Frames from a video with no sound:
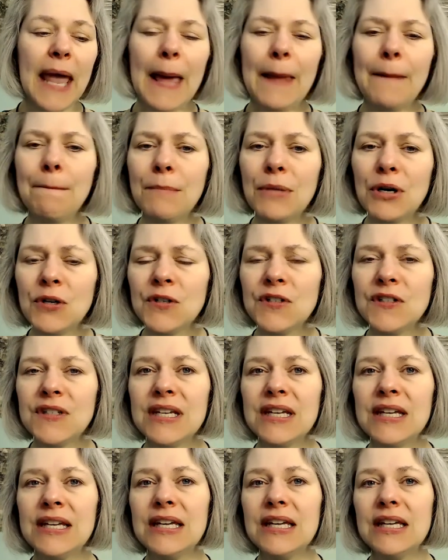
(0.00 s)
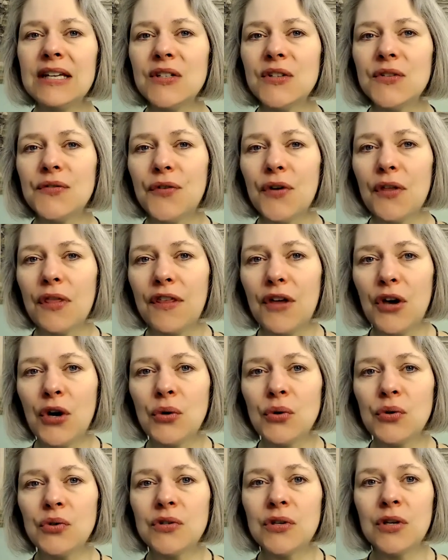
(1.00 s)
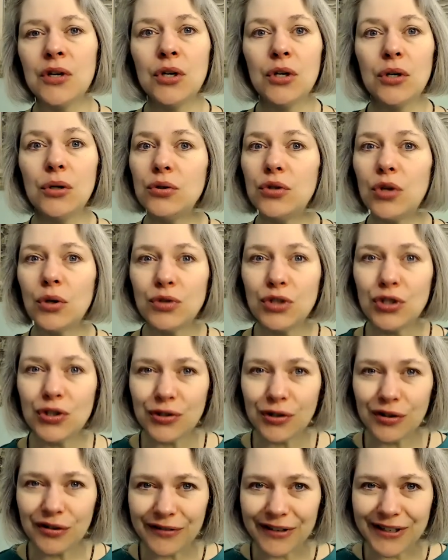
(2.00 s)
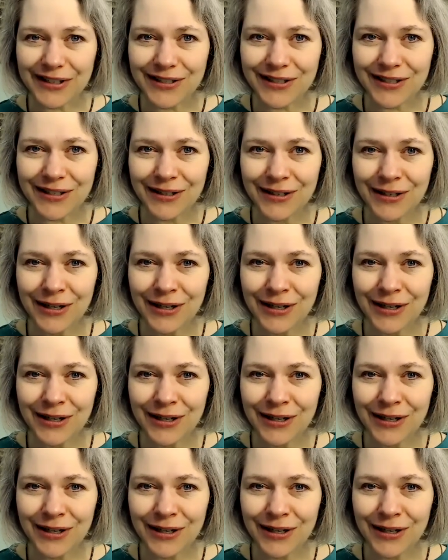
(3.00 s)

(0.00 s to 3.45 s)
and mercy is for those who don't deserve it.